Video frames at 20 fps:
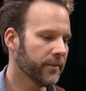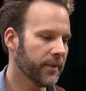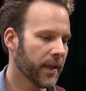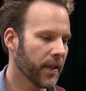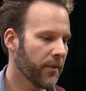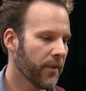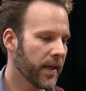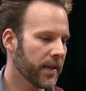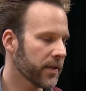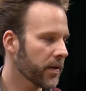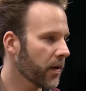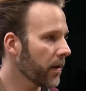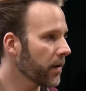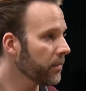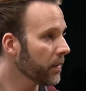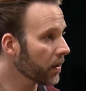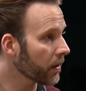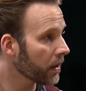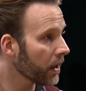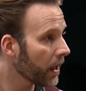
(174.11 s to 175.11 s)
You know, they started
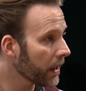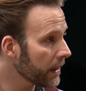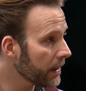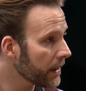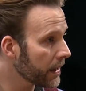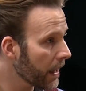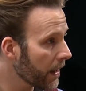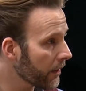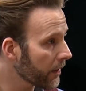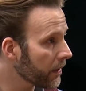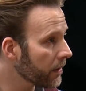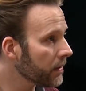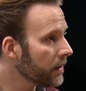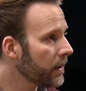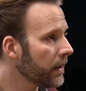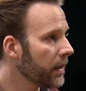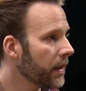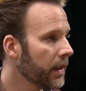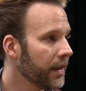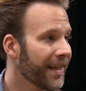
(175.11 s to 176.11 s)
Milk and Honey together
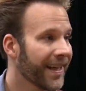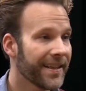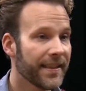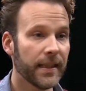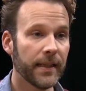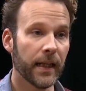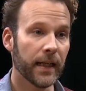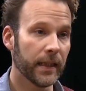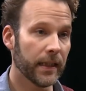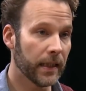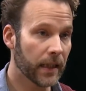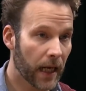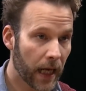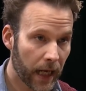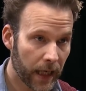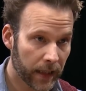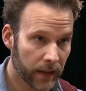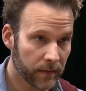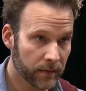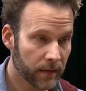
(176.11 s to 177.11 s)
in
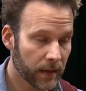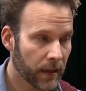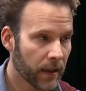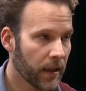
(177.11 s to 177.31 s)
1999.